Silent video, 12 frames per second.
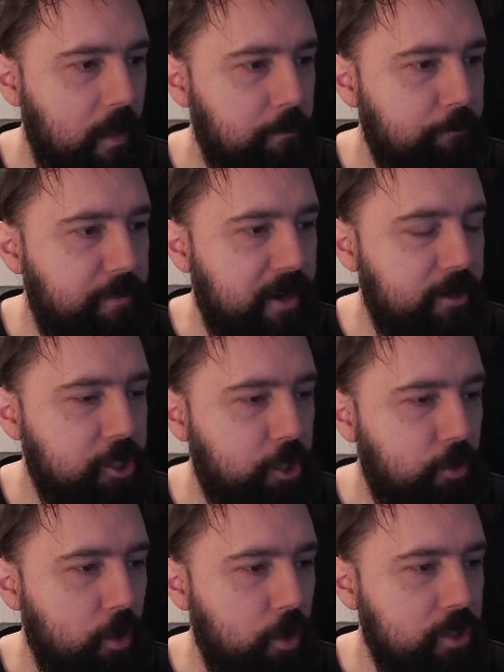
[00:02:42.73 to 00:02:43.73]
bearish
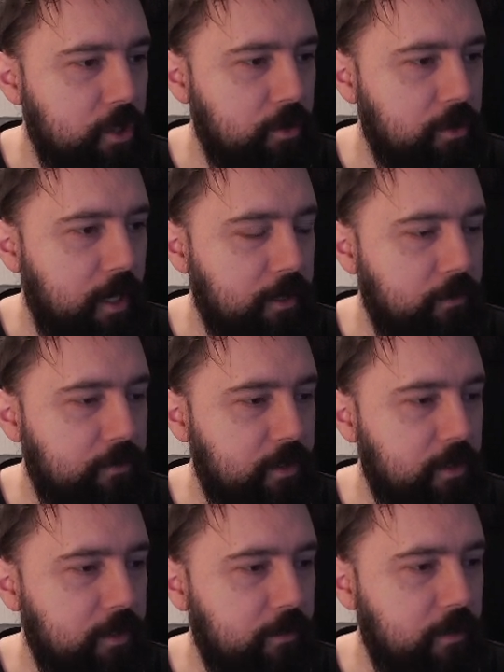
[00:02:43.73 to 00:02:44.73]
cross on the end of
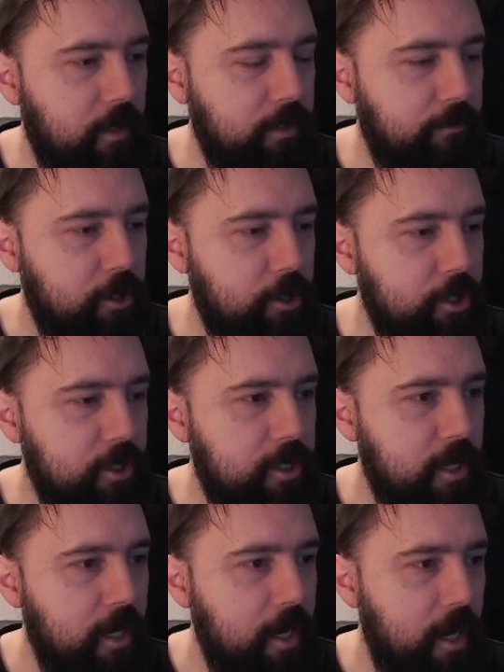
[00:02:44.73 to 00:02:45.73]
the, the uh,
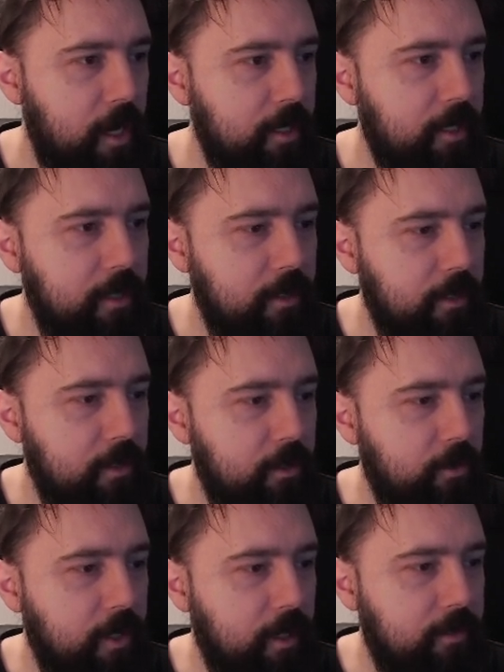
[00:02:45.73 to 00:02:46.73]
divergence and then
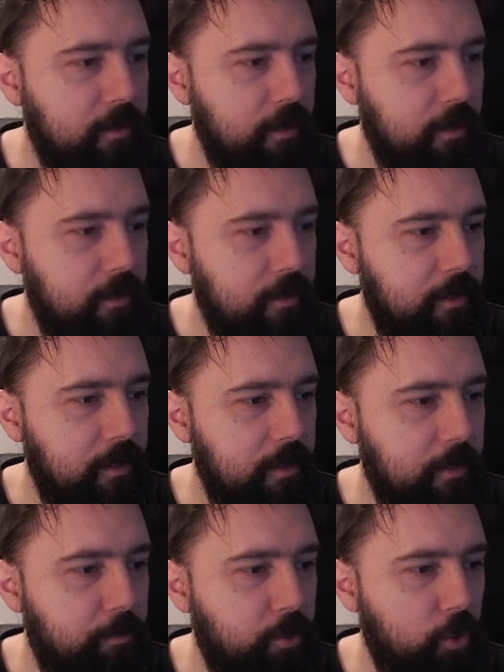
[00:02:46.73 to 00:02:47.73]
you get
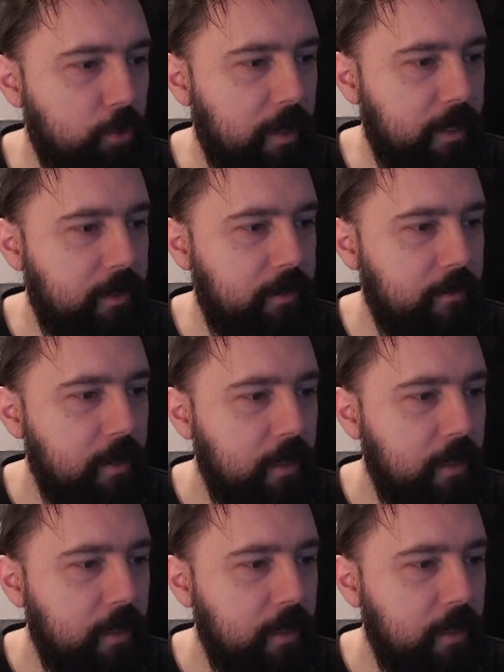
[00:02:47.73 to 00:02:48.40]
the pullback